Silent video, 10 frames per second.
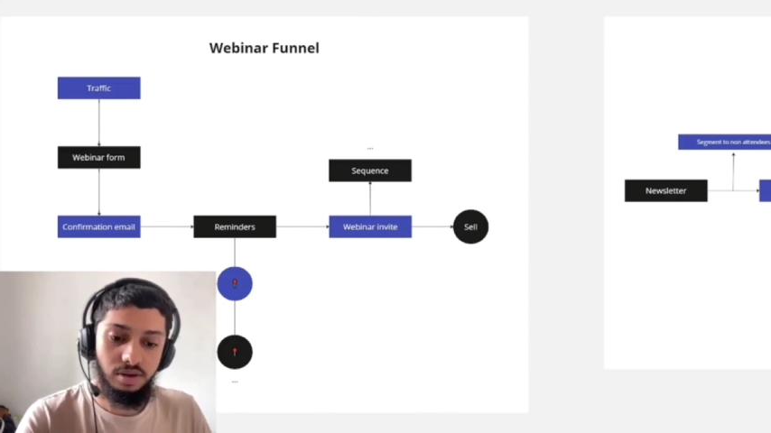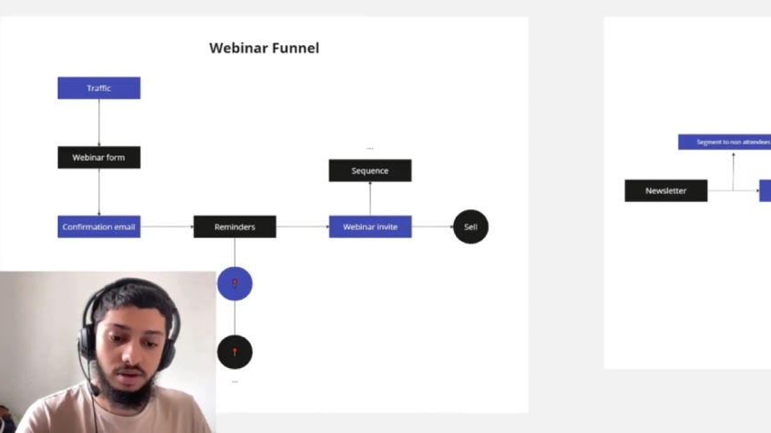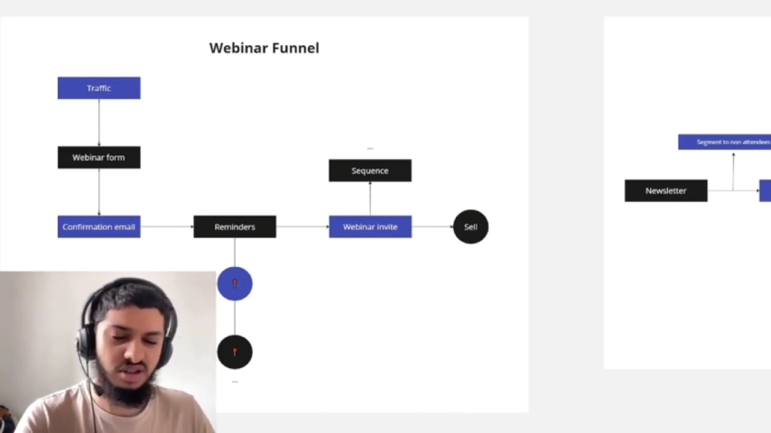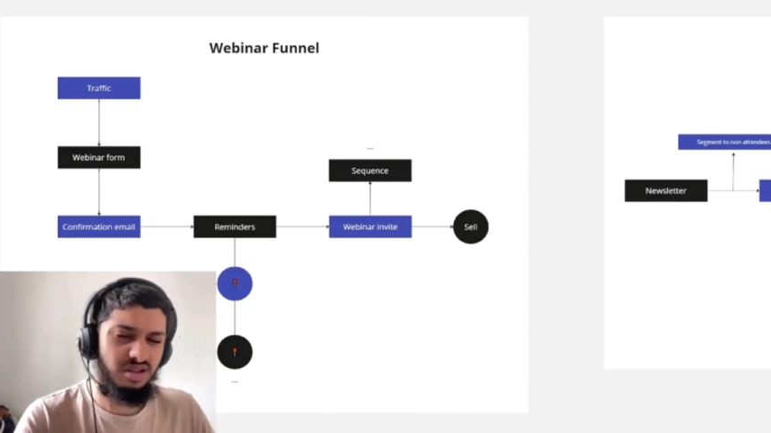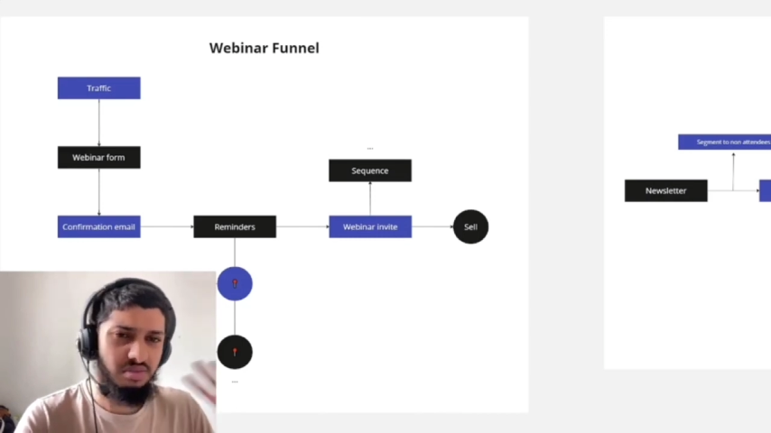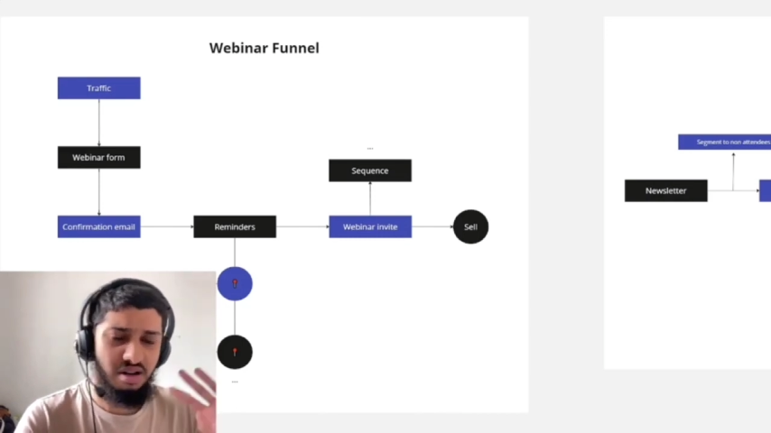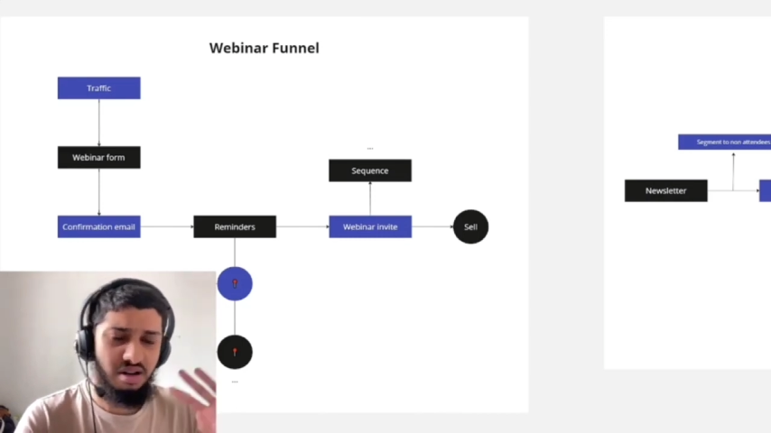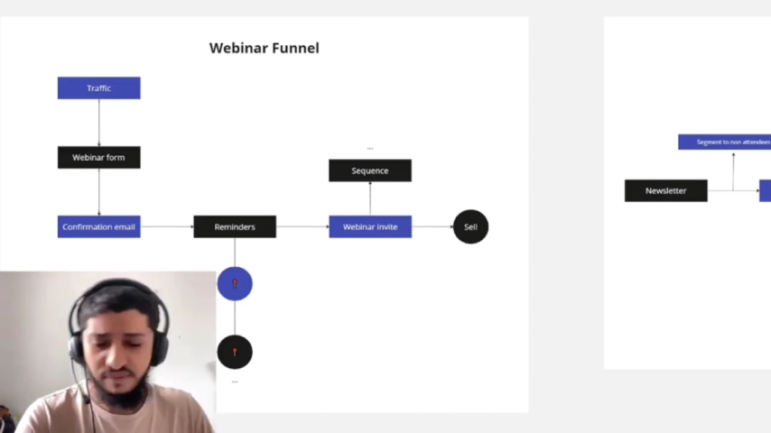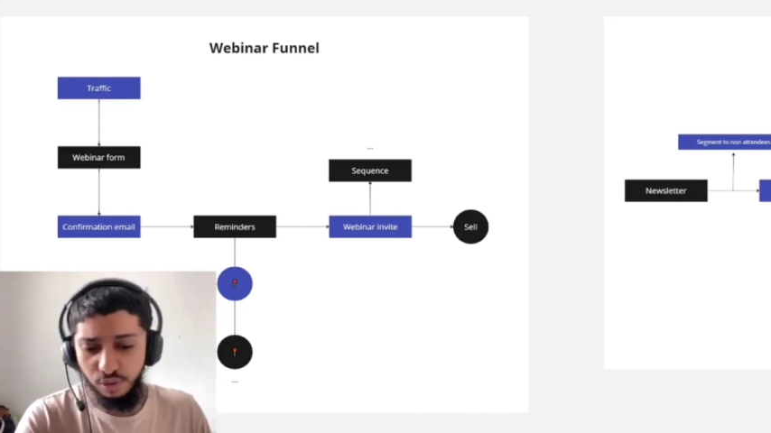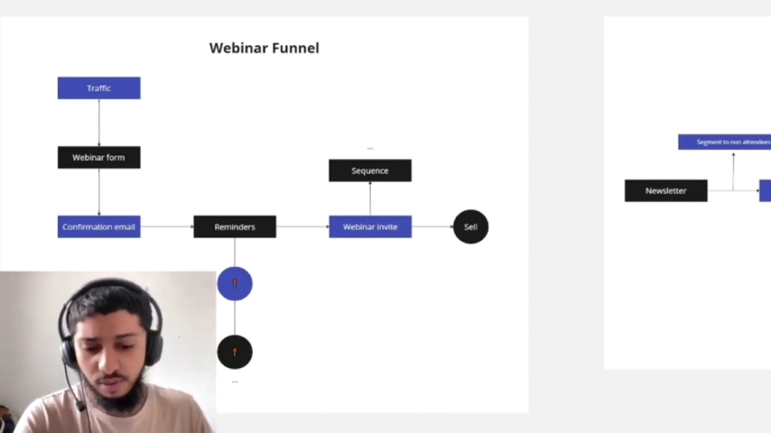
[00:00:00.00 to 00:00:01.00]
So there's around
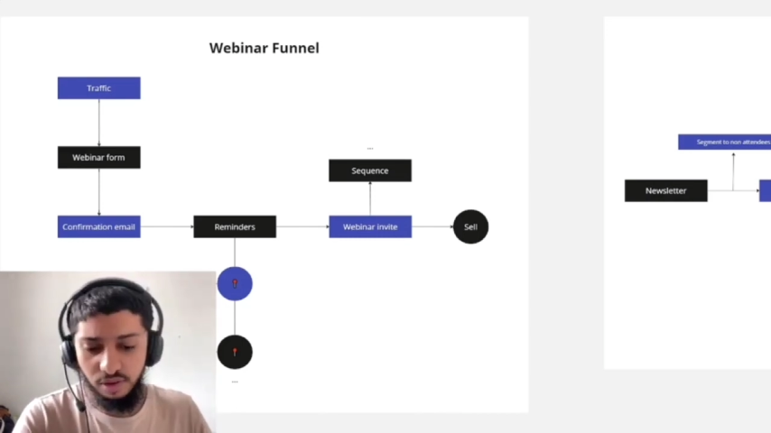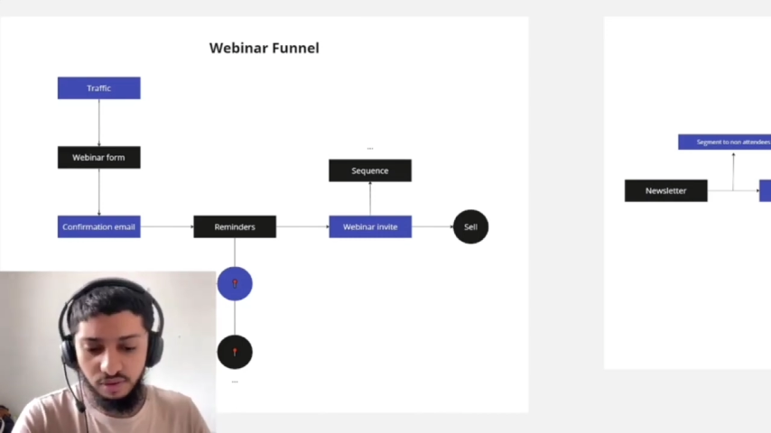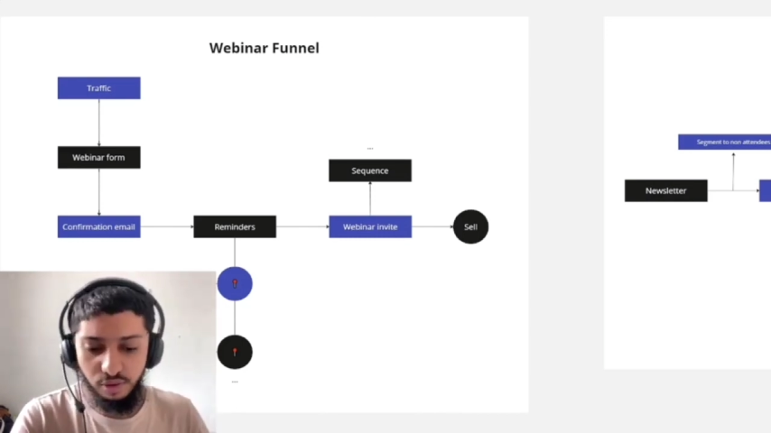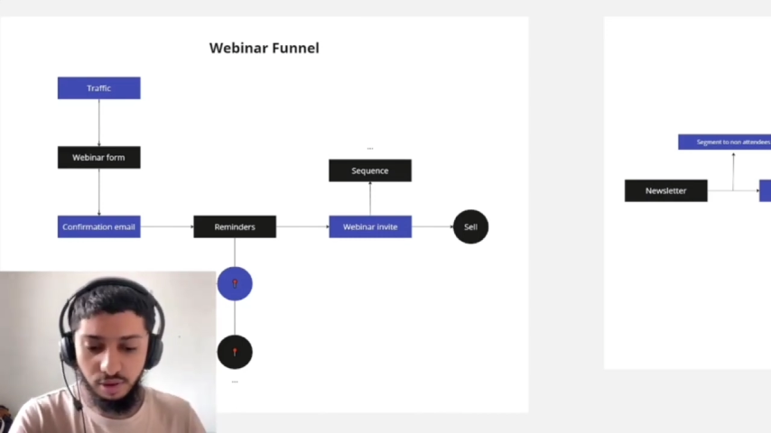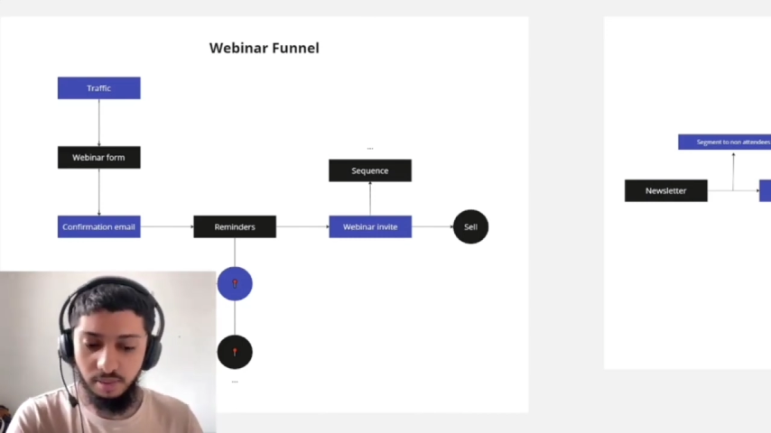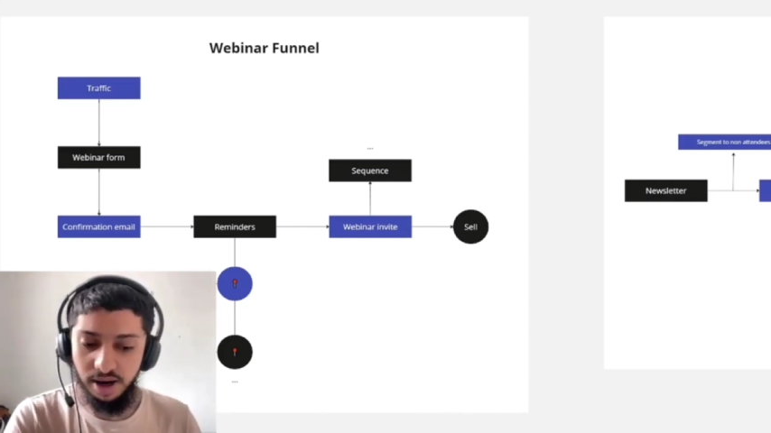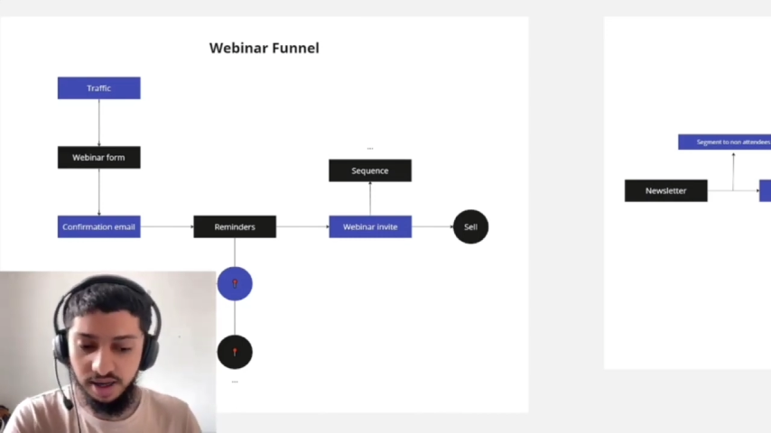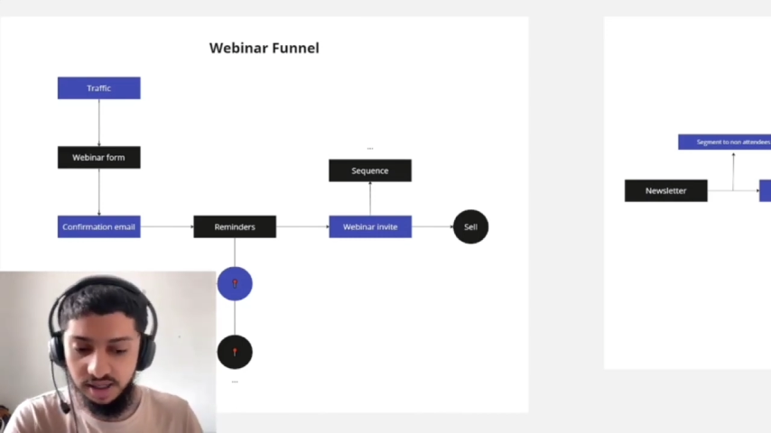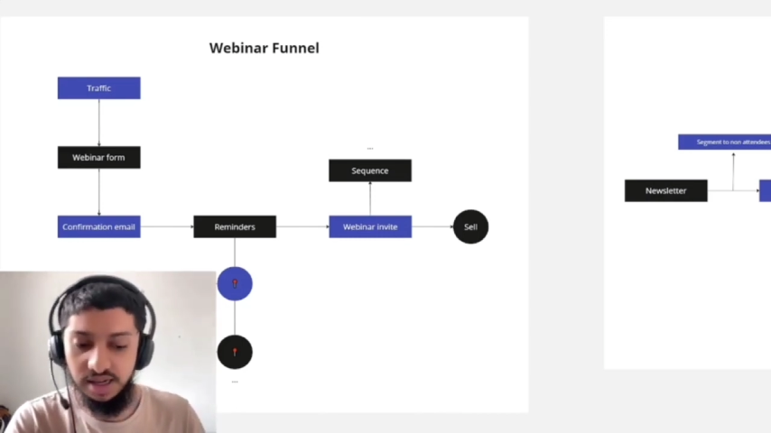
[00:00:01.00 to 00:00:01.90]
four reminders,